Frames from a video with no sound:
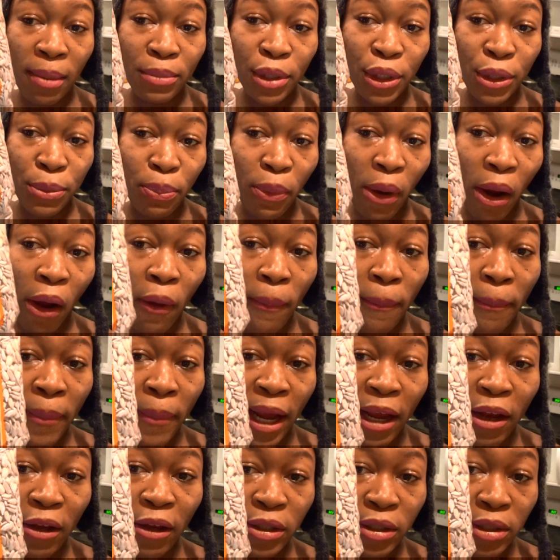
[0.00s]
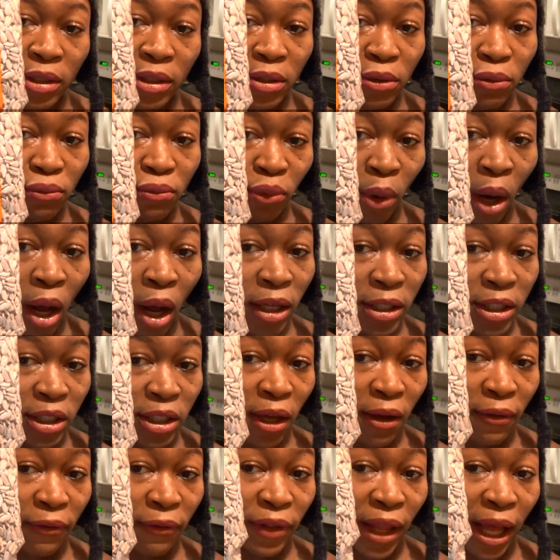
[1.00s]
sprout my raw
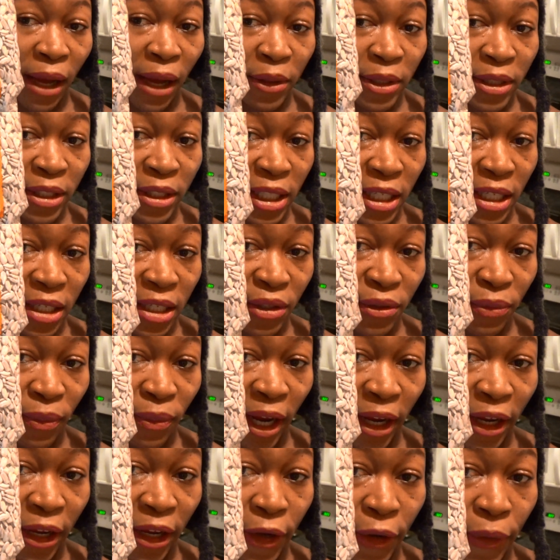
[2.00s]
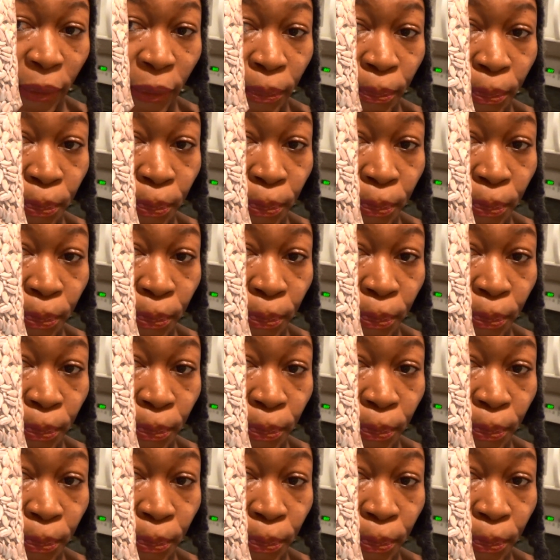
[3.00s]
sunflower seeds right here.